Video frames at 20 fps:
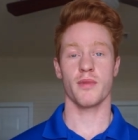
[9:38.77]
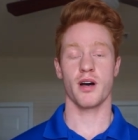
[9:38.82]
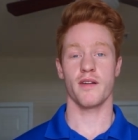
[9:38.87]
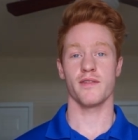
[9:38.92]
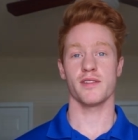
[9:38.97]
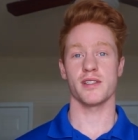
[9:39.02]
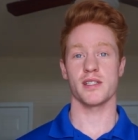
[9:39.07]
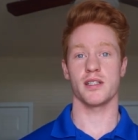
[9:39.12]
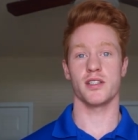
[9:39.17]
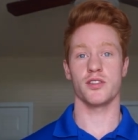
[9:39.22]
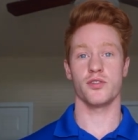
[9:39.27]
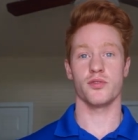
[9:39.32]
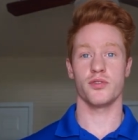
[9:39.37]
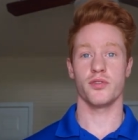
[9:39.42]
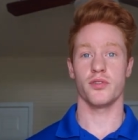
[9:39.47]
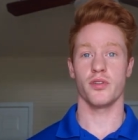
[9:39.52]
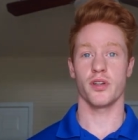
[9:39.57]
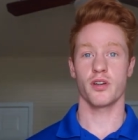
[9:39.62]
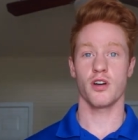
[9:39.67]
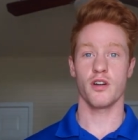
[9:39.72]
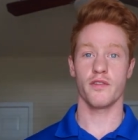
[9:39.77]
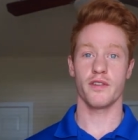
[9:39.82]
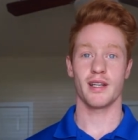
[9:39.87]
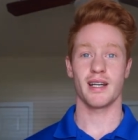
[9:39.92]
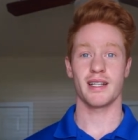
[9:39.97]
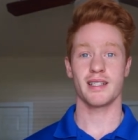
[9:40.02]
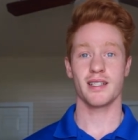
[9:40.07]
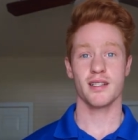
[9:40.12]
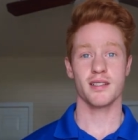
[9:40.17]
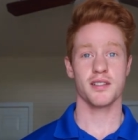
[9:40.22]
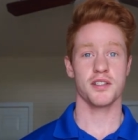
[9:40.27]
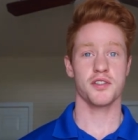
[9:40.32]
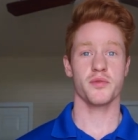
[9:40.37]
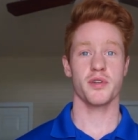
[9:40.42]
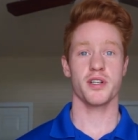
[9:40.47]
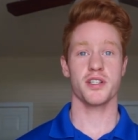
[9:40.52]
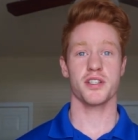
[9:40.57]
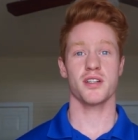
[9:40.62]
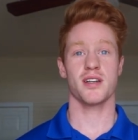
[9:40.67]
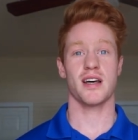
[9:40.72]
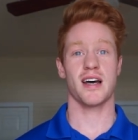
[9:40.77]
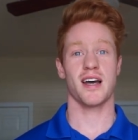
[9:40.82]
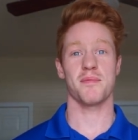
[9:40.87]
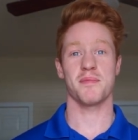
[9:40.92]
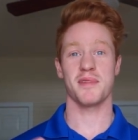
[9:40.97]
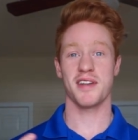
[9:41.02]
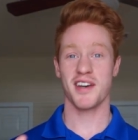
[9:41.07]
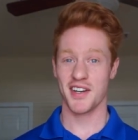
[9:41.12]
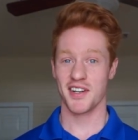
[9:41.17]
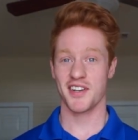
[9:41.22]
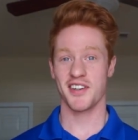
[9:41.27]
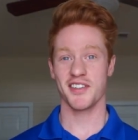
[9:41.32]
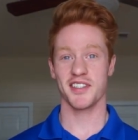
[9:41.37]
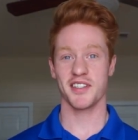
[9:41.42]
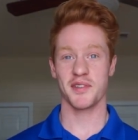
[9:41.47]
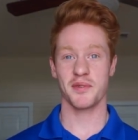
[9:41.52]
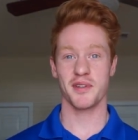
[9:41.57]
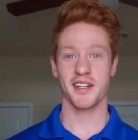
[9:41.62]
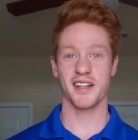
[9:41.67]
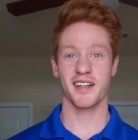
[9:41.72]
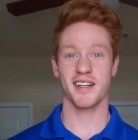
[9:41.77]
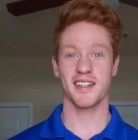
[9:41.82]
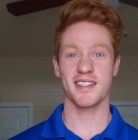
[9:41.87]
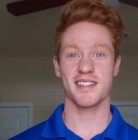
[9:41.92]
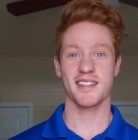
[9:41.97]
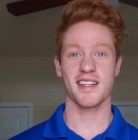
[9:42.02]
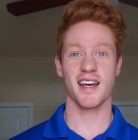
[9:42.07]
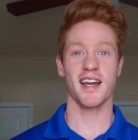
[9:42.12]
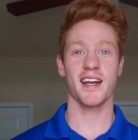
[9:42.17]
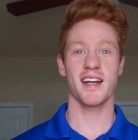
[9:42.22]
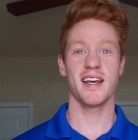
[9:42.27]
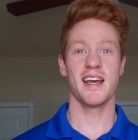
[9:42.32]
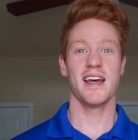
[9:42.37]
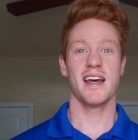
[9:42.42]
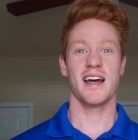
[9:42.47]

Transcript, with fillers: Obviously, due to the COVID nineteen situation, I'm not currently working on the side.